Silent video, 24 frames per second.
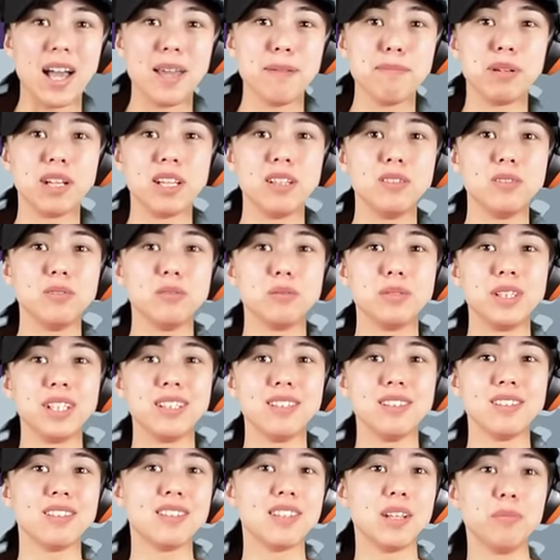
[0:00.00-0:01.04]
but
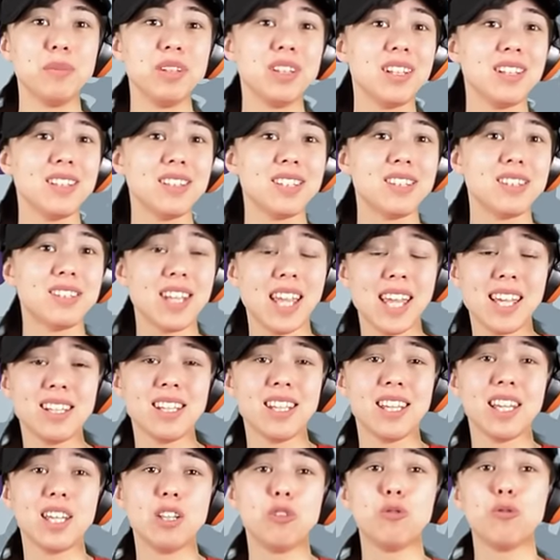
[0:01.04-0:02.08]
when someone is standing
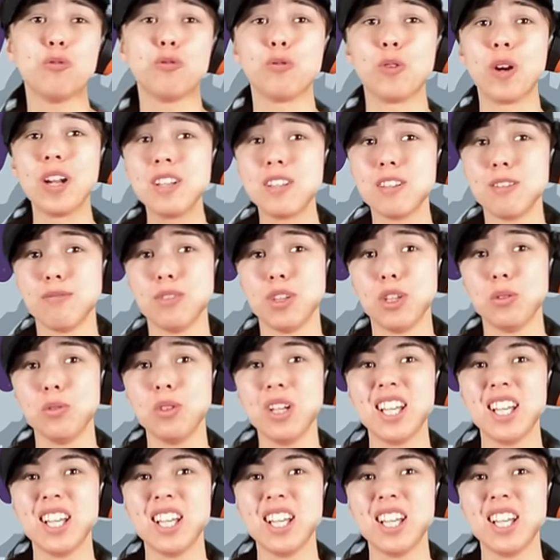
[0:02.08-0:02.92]
in front of you,